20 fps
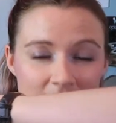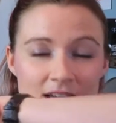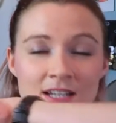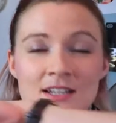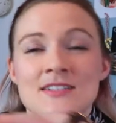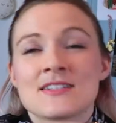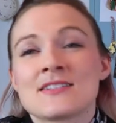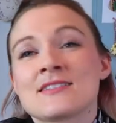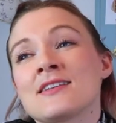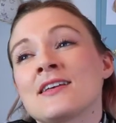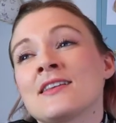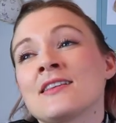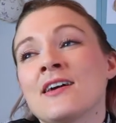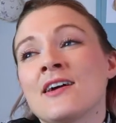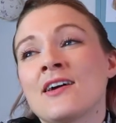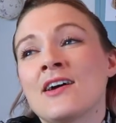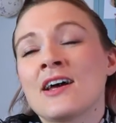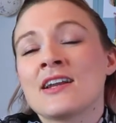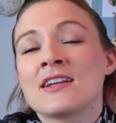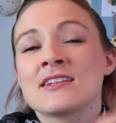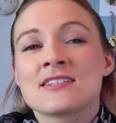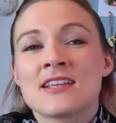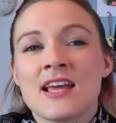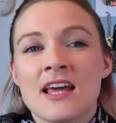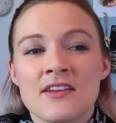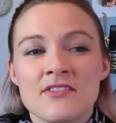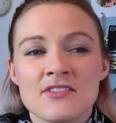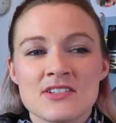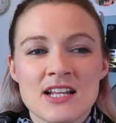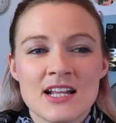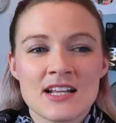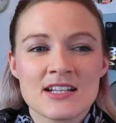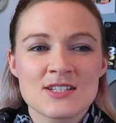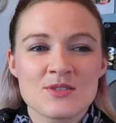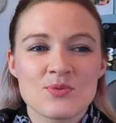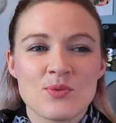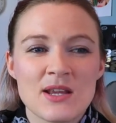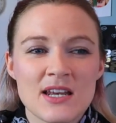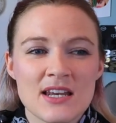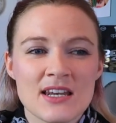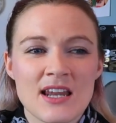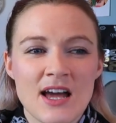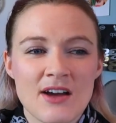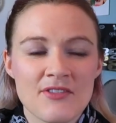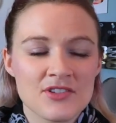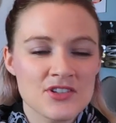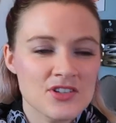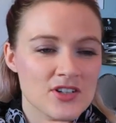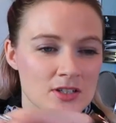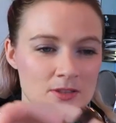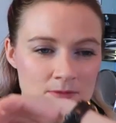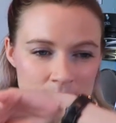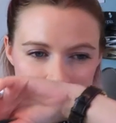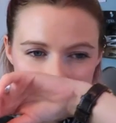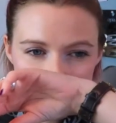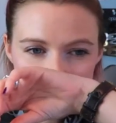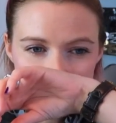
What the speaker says: and it's still there, and it's like a sweet lavender.